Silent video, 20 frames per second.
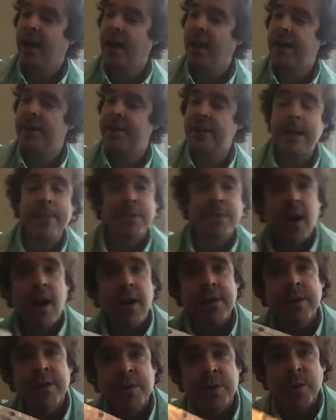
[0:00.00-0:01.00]
James
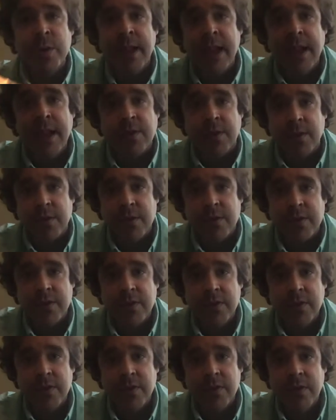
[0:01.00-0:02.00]
Garner and Julie Andrews.
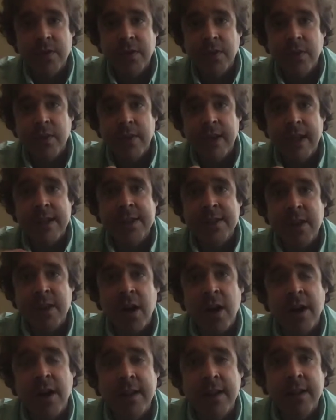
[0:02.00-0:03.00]
They
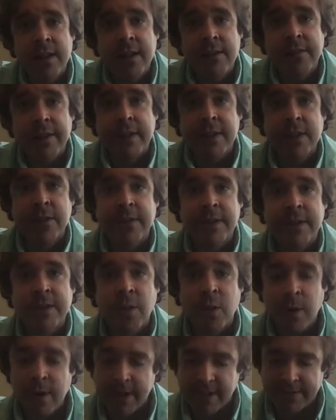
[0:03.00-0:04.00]
starred in Victor
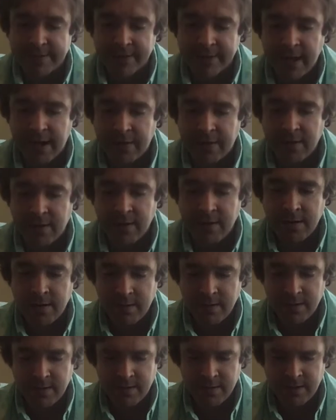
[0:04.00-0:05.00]
Victoria together
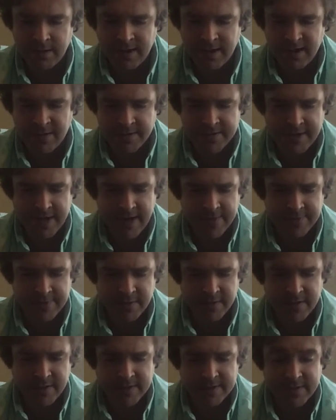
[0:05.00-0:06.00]
years after
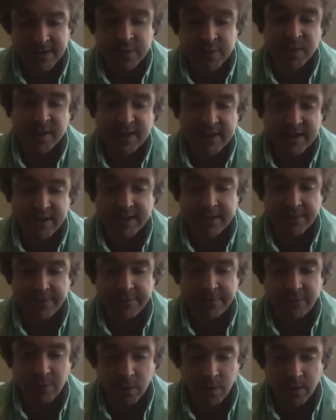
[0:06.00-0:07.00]
this. This was
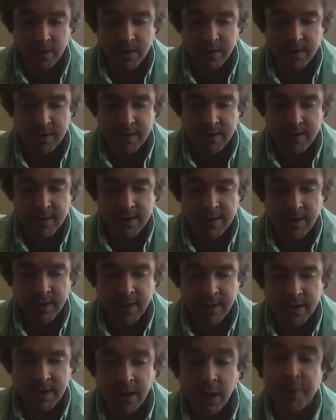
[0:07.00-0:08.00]
1964.
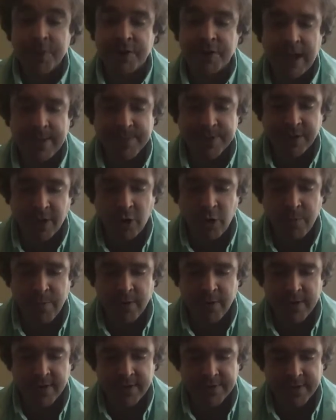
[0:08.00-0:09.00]
James
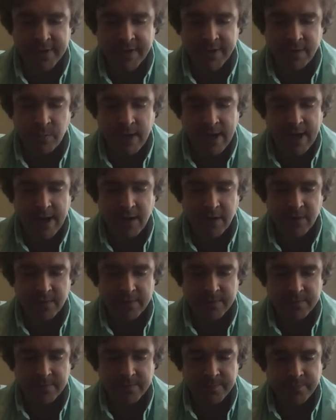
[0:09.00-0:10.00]
Coburn is in it. Wow.
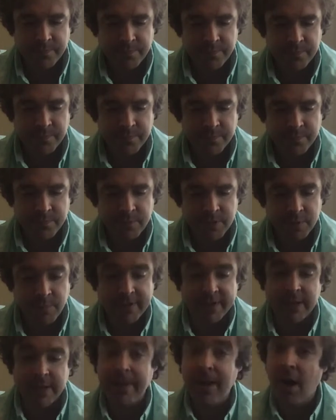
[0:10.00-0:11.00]

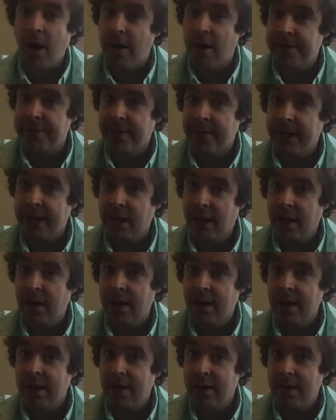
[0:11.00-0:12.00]
Directed by Arthur Hiller.